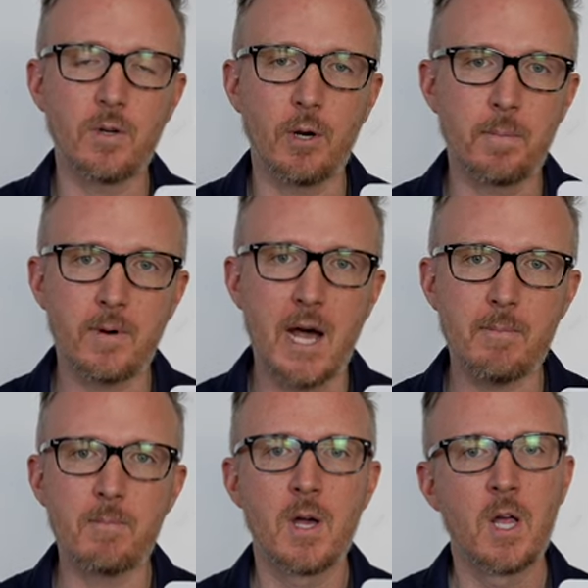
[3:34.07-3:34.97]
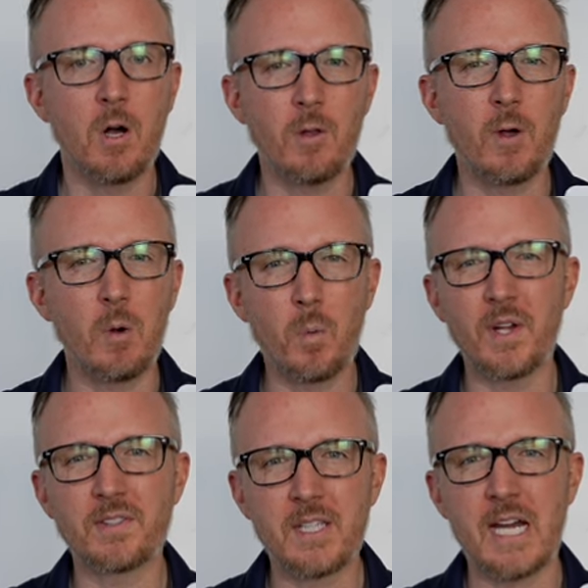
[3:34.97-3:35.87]
no problem. Although it
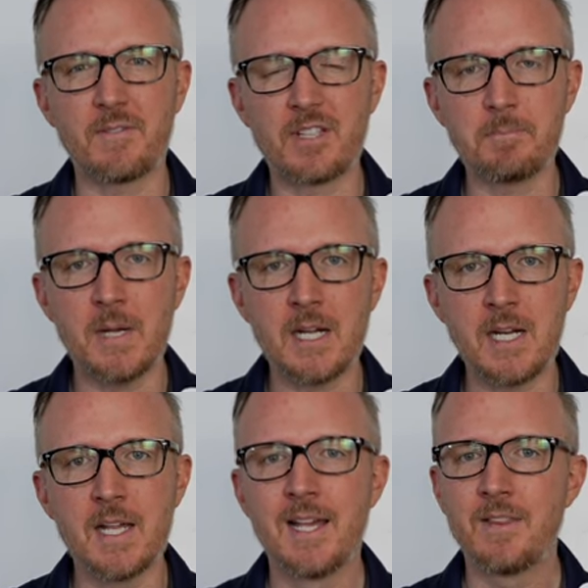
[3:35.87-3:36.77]
was kind of spinny.